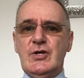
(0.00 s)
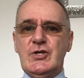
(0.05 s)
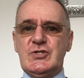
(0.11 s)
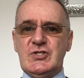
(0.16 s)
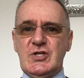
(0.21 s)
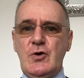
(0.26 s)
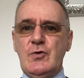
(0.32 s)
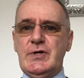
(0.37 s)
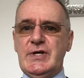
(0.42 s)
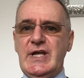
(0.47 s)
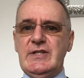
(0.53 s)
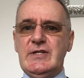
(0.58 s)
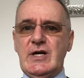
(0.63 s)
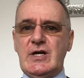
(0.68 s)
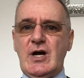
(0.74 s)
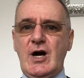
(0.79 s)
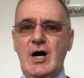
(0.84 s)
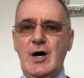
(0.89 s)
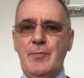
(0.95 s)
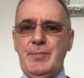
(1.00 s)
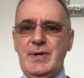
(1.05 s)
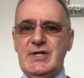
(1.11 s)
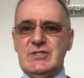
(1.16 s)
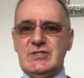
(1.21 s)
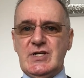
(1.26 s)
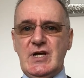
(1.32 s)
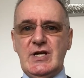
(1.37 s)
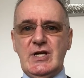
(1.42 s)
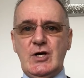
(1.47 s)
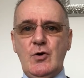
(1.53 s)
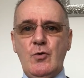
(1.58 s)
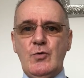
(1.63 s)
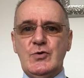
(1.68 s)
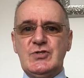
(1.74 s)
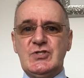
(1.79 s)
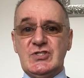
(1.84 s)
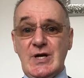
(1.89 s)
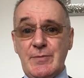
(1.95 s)
Soaking the carpets can
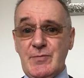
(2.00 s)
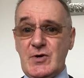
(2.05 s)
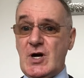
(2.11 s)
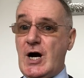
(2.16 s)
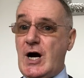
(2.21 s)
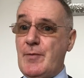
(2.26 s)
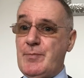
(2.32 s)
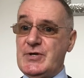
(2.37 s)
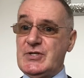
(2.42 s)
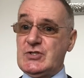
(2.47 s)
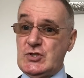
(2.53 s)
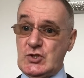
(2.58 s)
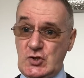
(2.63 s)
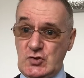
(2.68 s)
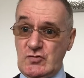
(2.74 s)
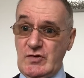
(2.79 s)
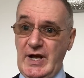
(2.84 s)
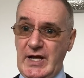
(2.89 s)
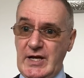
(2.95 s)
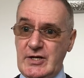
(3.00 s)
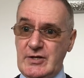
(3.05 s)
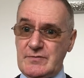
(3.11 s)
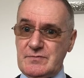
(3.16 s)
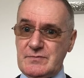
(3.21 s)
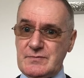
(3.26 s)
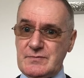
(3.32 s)
cause some carpets to shrink.